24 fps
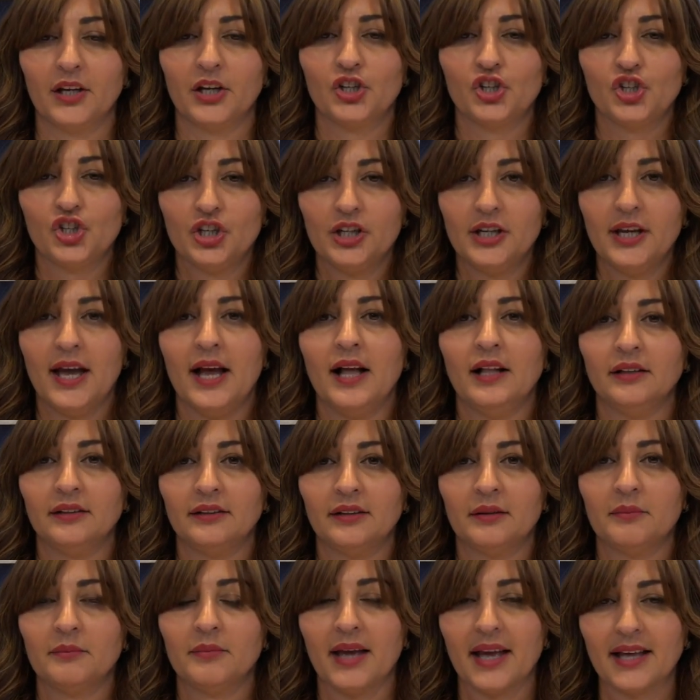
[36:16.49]
she held
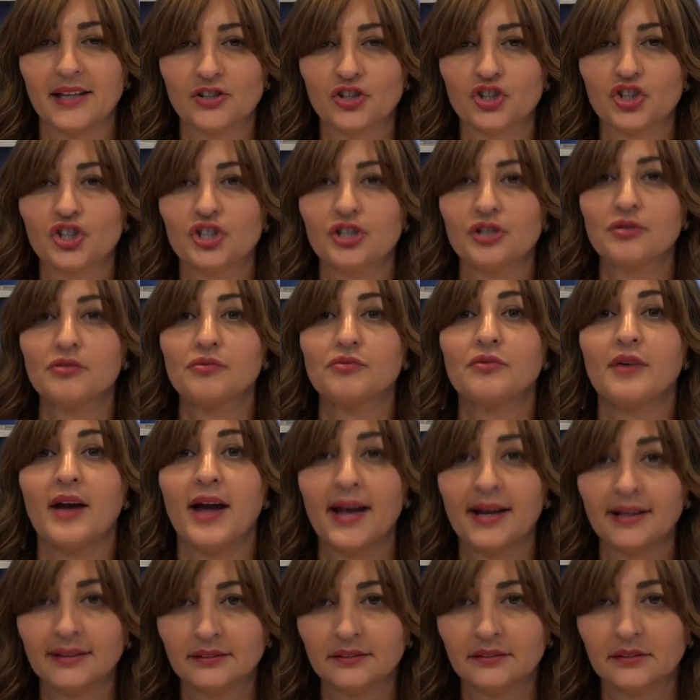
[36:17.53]
him, and she
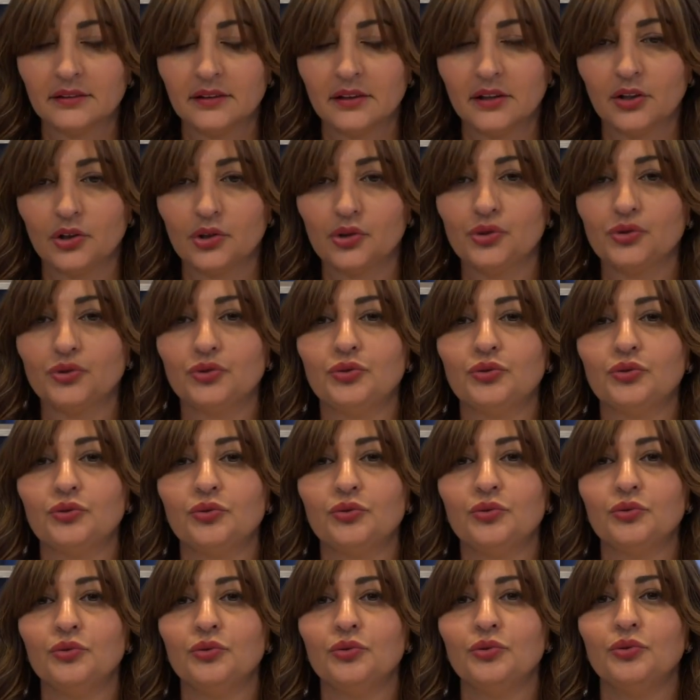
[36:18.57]
ran
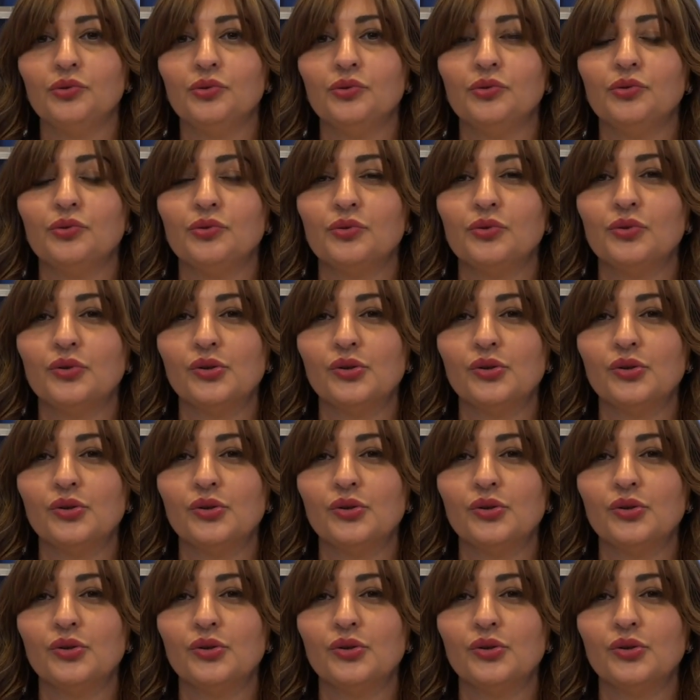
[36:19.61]
to